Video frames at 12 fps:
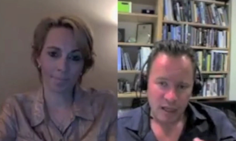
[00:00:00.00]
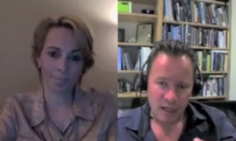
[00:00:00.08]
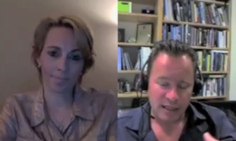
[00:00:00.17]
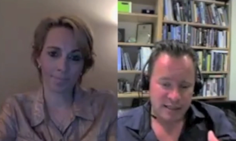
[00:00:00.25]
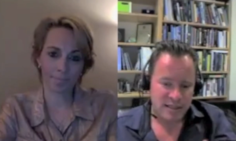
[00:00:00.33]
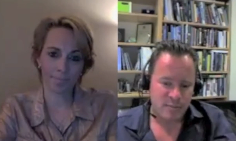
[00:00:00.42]
Speaker 1: And
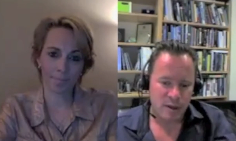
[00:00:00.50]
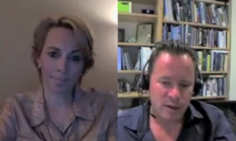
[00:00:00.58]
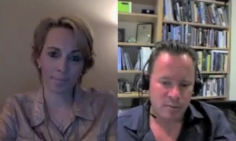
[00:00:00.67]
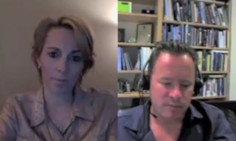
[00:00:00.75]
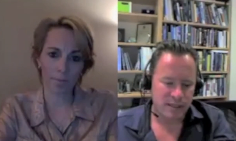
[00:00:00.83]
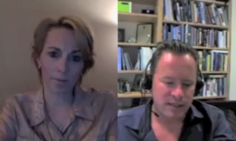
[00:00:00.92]
this is a problem
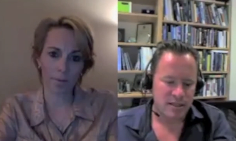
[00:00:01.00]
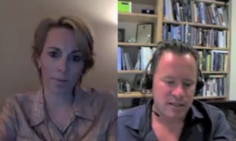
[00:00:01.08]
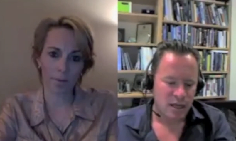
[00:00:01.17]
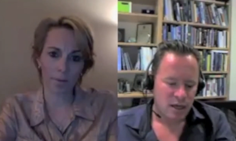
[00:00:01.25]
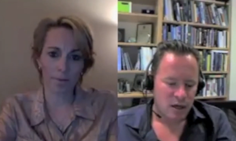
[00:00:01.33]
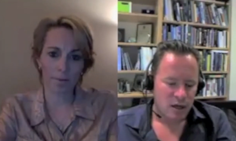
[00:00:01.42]
because
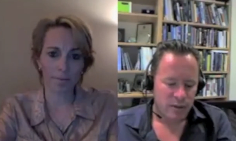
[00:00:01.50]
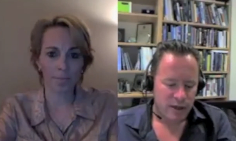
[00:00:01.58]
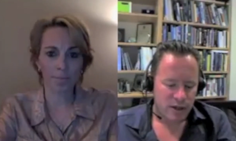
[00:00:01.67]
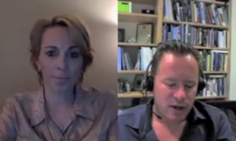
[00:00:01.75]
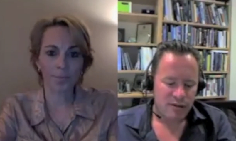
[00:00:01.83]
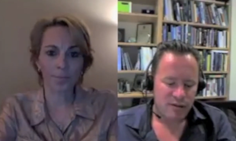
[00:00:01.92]
when a
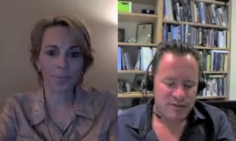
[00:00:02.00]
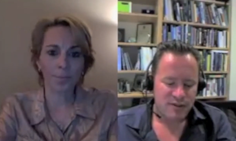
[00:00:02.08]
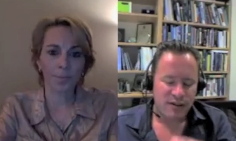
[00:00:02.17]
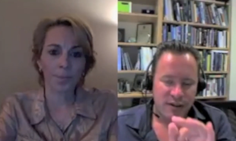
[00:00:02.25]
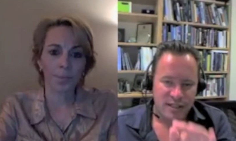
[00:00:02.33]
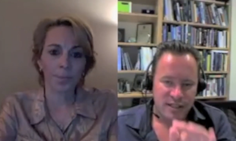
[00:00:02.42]
coral is very,
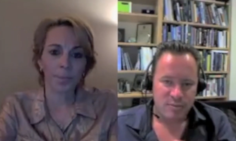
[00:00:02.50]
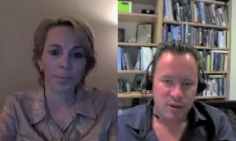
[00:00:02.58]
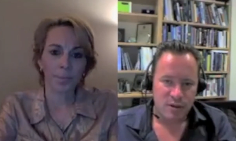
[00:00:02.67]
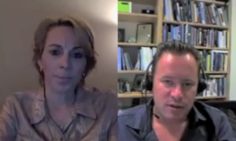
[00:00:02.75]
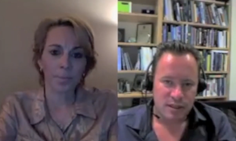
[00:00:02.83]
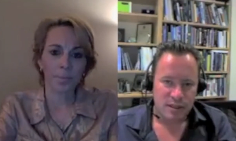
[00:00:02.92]
very small,
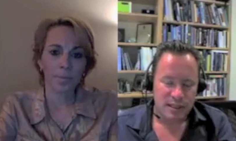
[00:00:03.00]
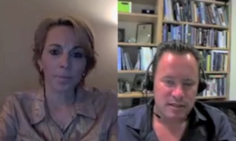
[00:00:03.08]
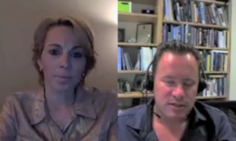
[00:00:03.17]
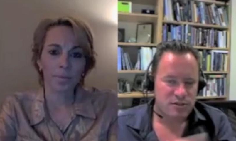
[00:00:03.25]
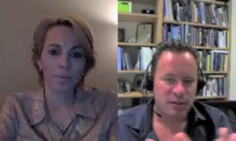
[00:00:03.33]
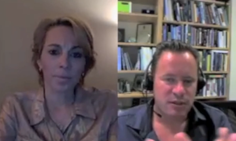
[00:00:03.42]
it's
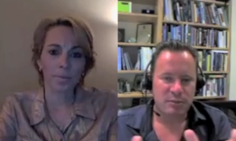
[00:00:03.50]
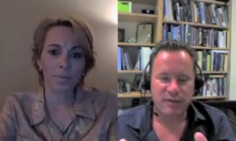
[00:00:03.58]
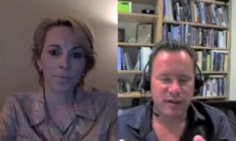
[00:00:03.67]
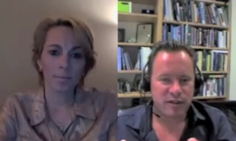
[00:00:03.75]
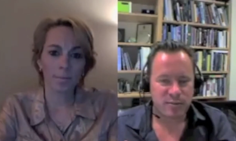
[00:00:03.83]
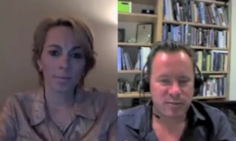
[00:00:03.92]
extremely
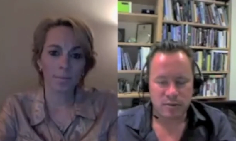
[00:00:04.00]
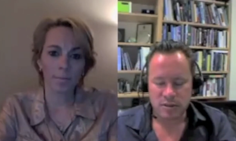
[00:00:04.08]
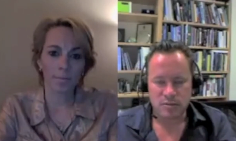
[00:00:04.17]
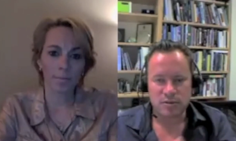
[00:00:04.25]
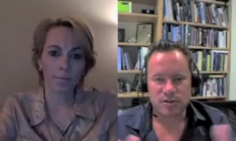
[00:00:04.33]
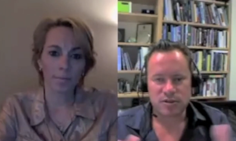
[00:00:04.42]
vulnerable to
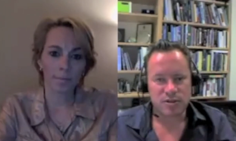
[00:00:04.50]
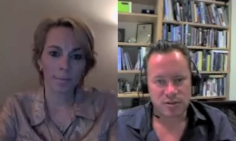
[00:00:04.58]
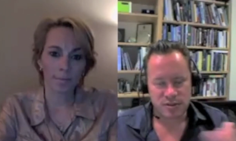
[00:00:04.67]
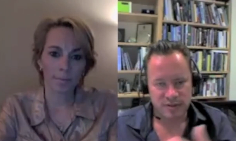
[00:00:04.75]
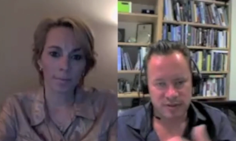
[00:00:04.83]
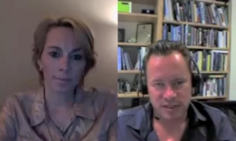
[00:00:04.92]
all sorts
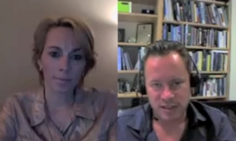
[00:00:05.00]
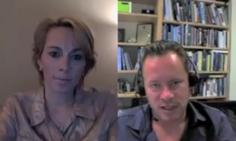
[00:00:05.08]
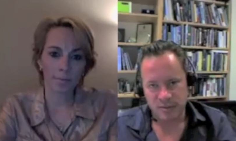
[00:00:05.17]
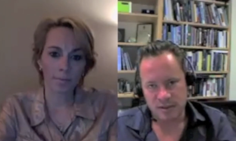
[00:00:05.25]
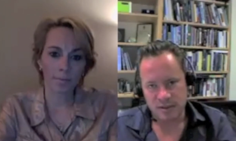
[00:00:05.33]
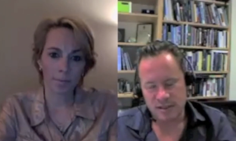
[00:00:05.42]
of
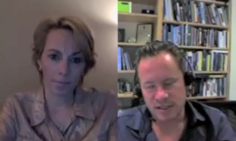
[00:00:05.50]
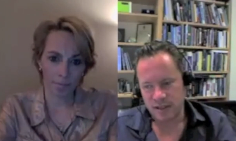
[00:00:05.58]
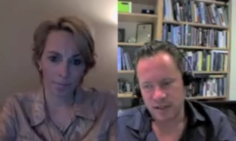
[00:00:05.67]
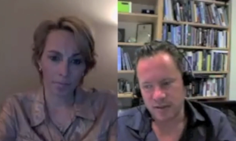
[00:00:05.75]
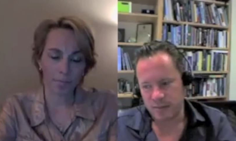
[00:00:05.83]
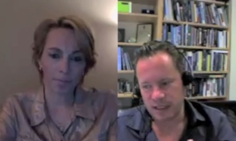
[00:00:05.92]
disturbance. It
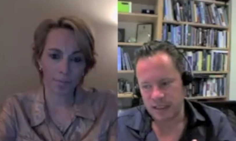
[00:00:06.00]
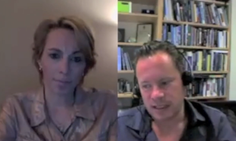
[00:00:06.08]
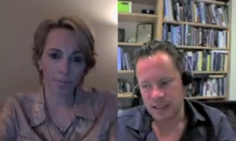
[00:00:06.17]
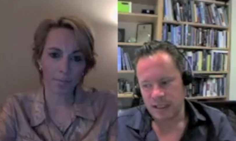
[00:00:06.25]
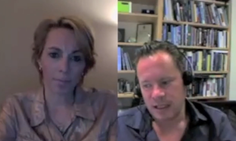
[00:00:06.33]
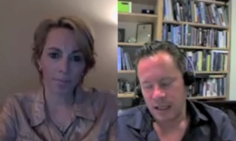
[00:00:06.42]
could be
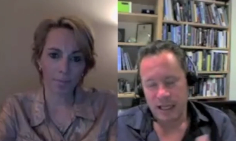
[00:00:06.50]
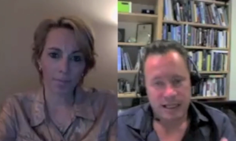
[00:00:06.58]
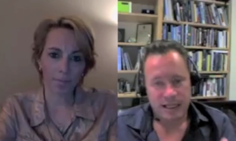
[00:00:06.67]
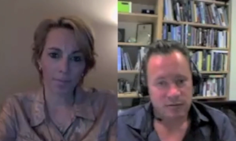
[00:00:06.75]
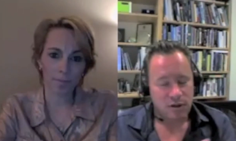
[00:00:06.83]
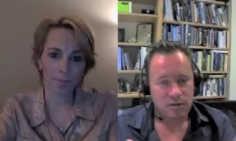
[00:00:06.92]
getting
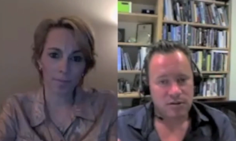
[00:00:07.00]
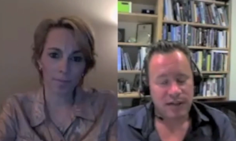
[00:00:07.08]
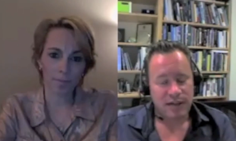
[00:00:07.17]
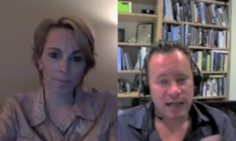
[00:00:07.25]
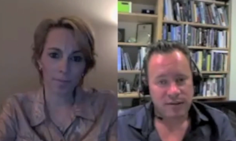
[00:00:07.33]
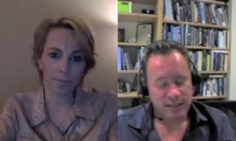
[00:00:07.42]
rolled
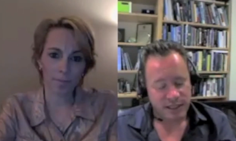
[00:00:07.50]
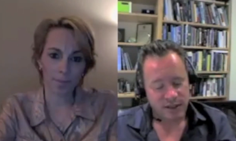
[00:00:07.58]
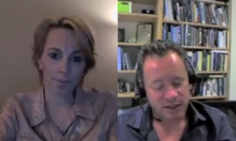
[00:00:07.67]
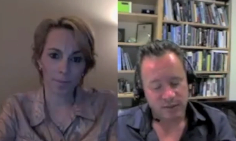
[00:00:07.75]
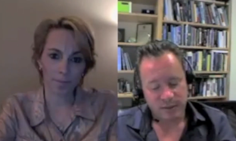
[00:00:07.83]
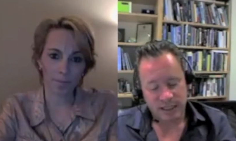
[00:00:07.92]
around, it could
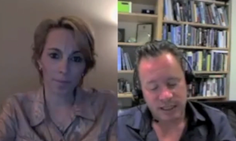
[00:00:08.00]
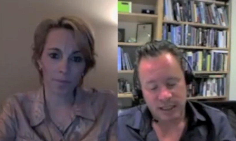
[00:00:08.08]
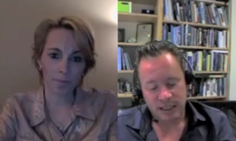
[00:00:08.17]
be